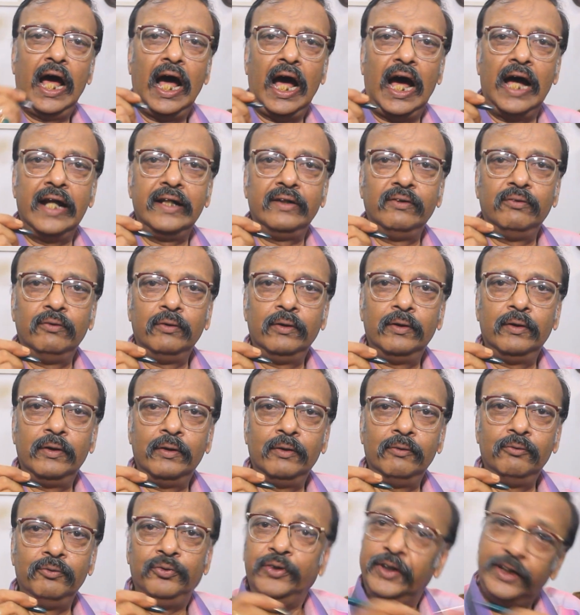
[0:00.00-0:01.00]
and
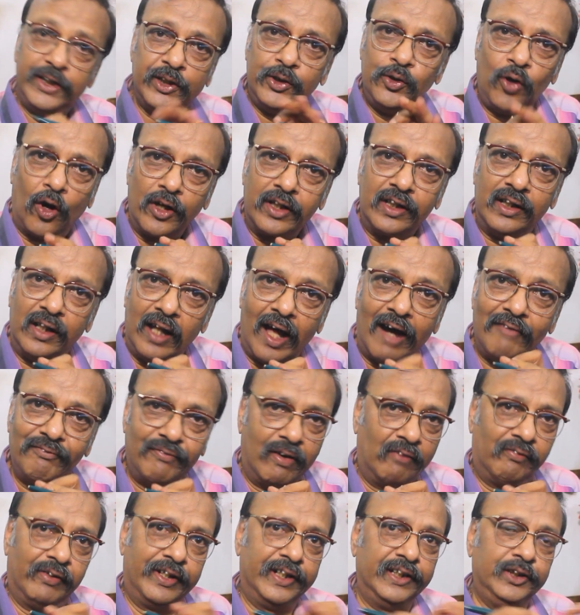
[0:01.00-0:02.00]
we did not
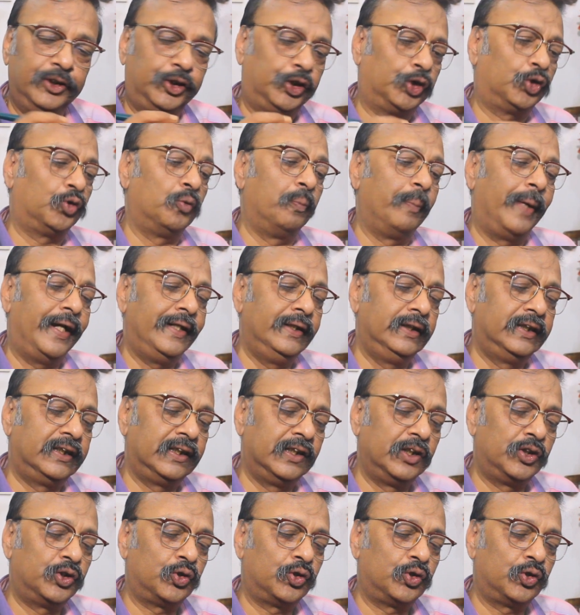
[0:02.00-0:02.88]
love our instruments,